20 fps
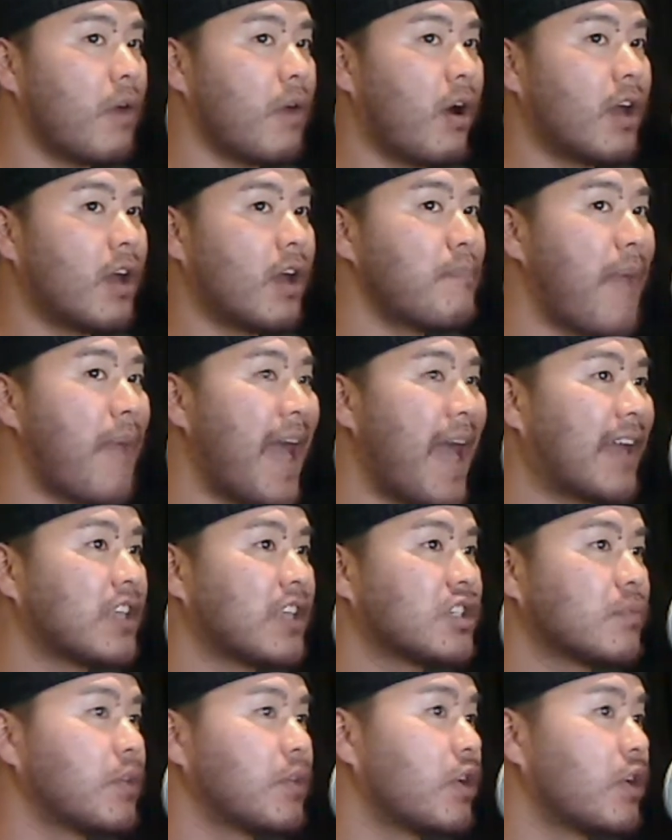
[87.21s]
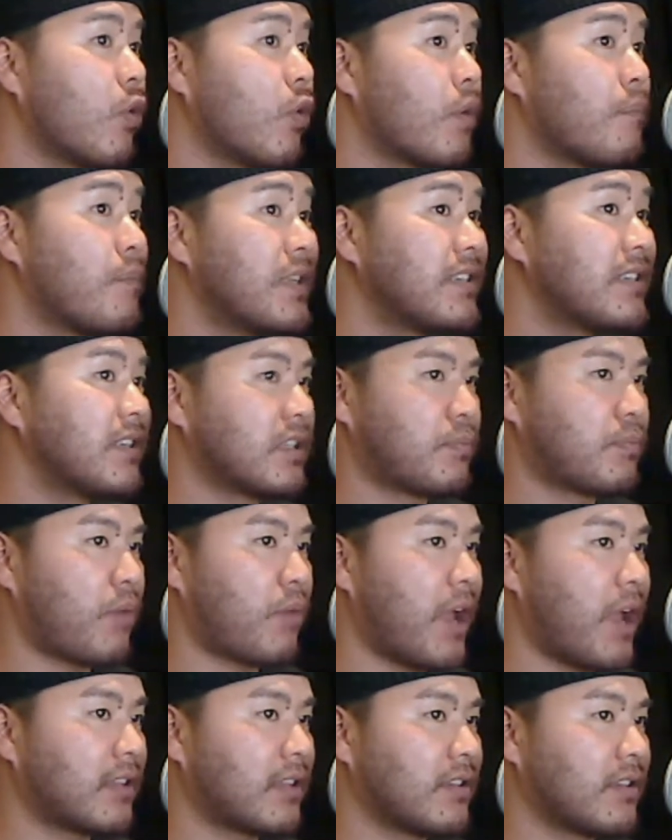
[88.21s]
on management or business
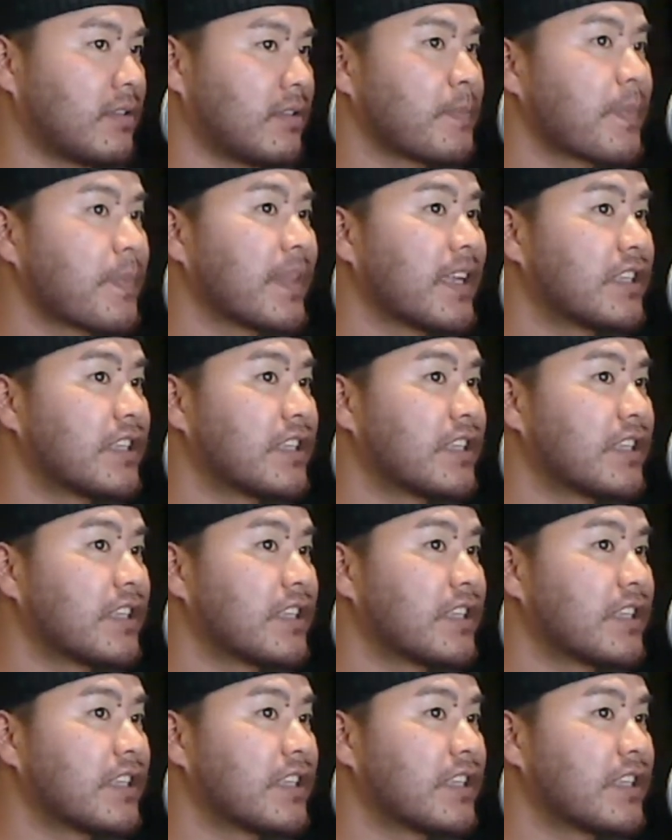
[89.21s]
practices.